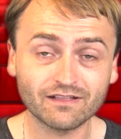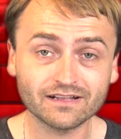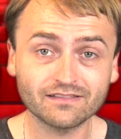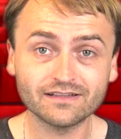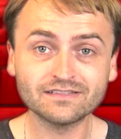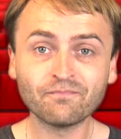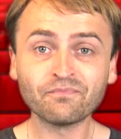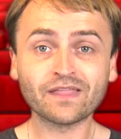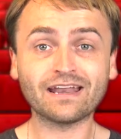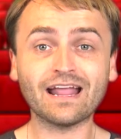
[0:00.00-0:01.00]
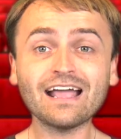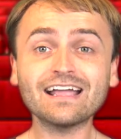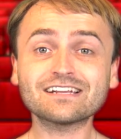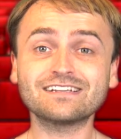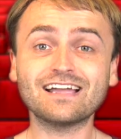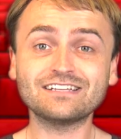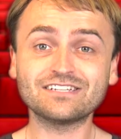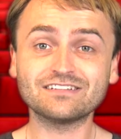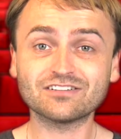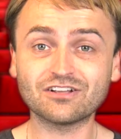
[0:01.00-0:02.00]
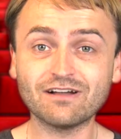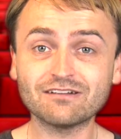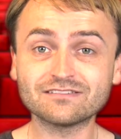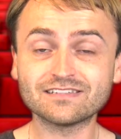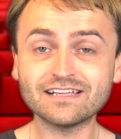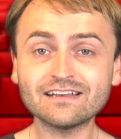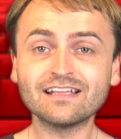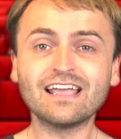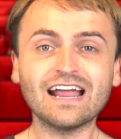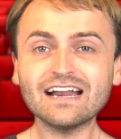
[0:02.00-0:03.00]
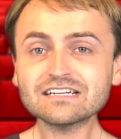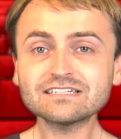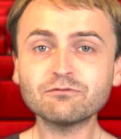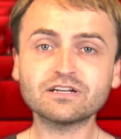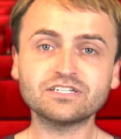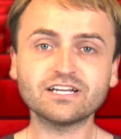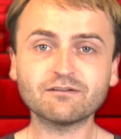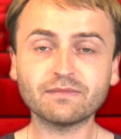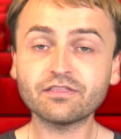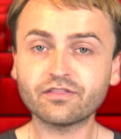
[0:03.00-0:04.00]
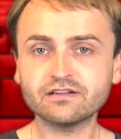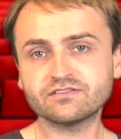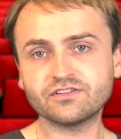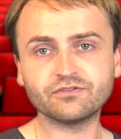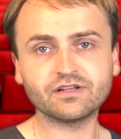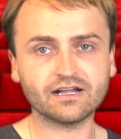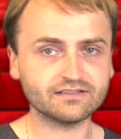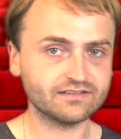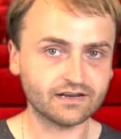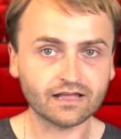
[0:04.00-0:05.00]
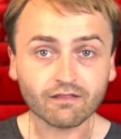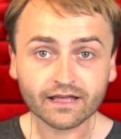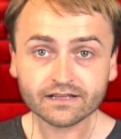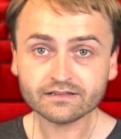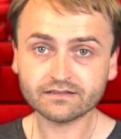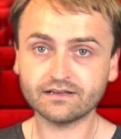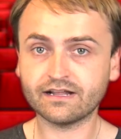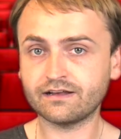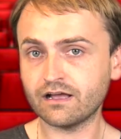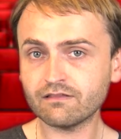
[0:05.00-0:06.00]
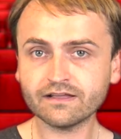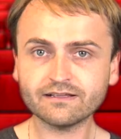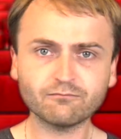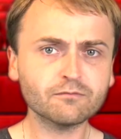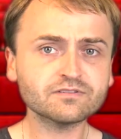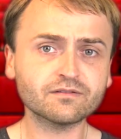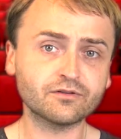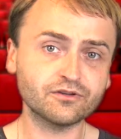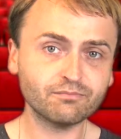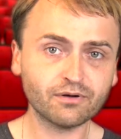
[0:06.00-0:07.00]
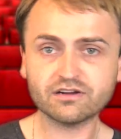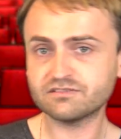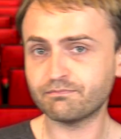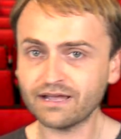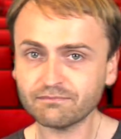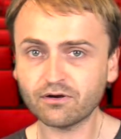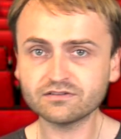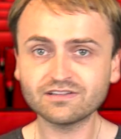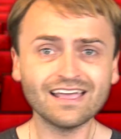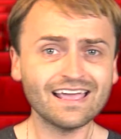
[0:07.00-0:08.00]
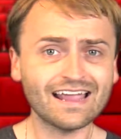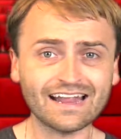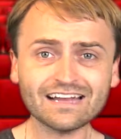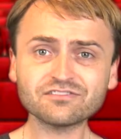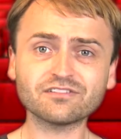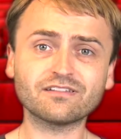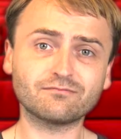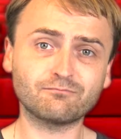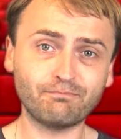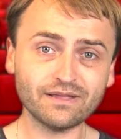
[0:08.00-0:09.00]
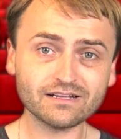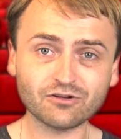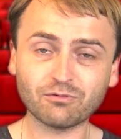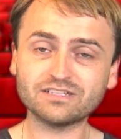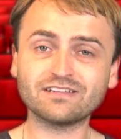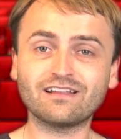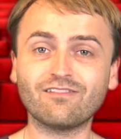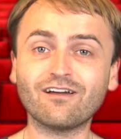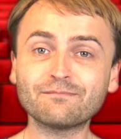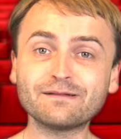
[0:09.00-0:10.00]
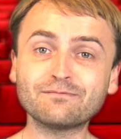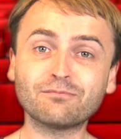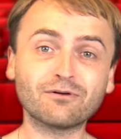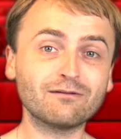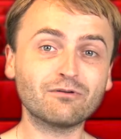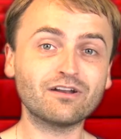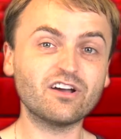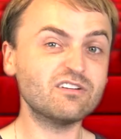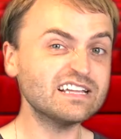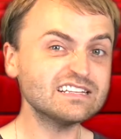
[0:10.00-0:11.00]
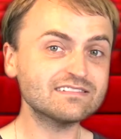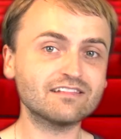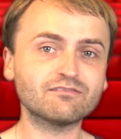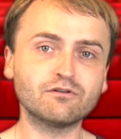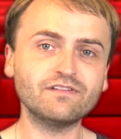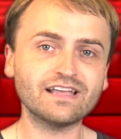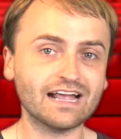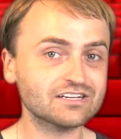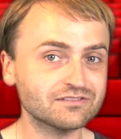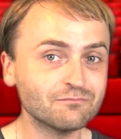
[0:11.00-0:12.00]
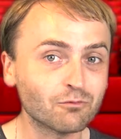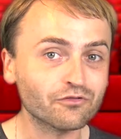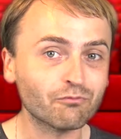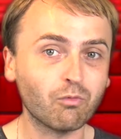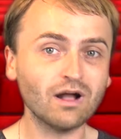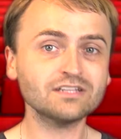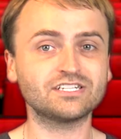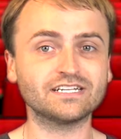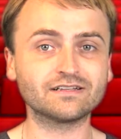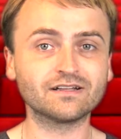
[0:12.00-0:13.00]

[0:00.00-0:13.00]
like this, and I actually got a chance to go out and see it, and I actually want to share my thoughts to you guys. Did I like it? Did I not like it? What were the good parts, bad parts? And answer the big question that a lot of people probably want to know, is this movie actually worth watching?